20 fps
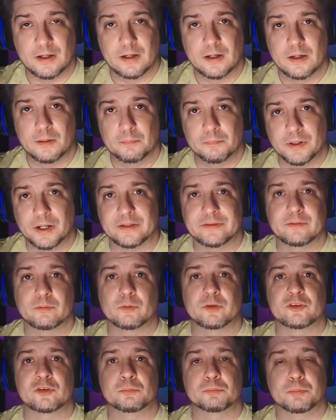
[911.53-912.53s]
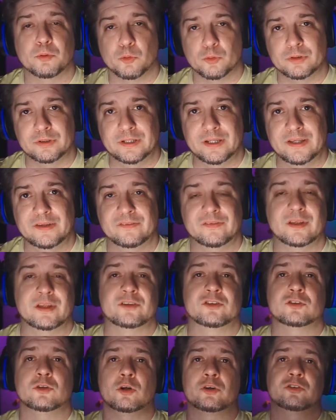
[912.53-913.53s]
but what's important is it
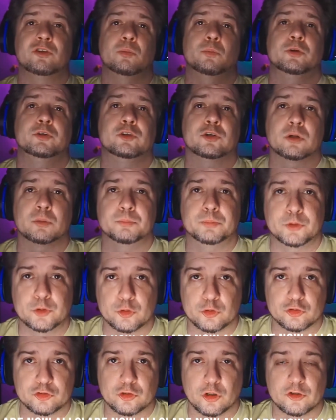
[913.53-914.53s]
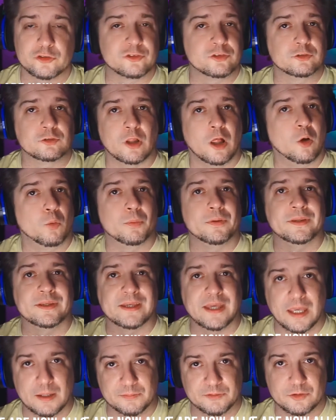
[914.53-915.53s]
starts up when your computer starts and not when the
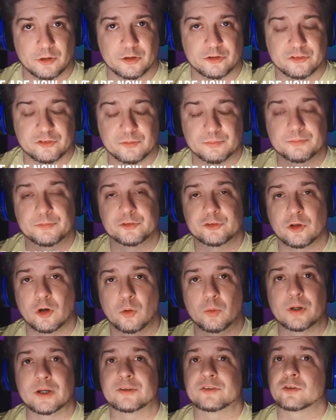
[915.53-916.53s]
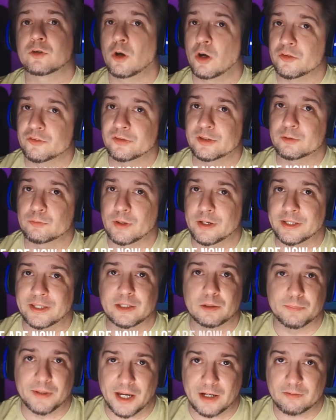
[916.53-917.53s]
game starts, so it's constantly running in
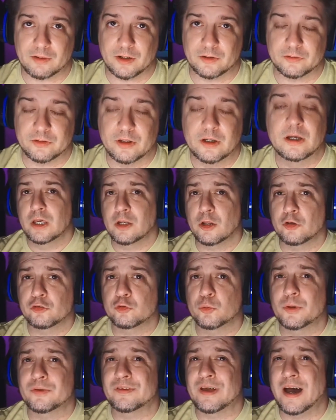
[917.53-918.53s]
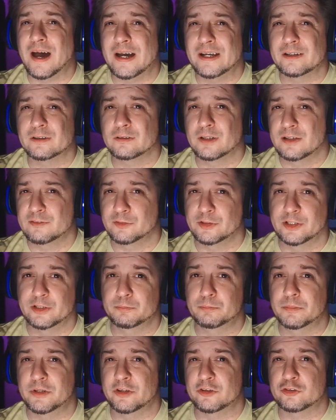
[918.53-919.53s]
the background. It also has higher level
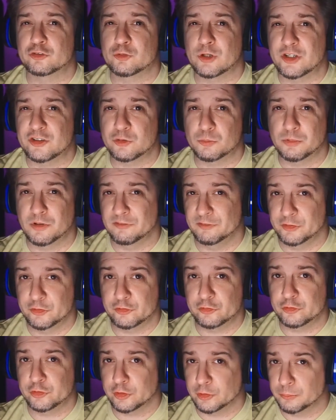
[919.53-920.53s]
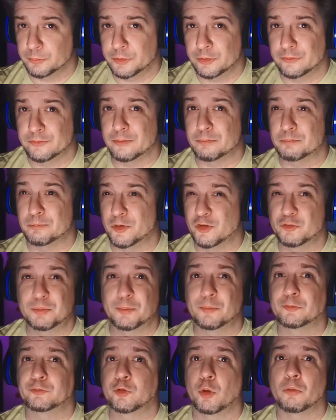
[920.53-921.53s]
administration privileges to your computer that most
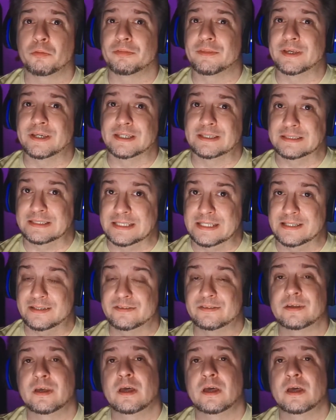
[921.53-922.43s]
people don't think it needs.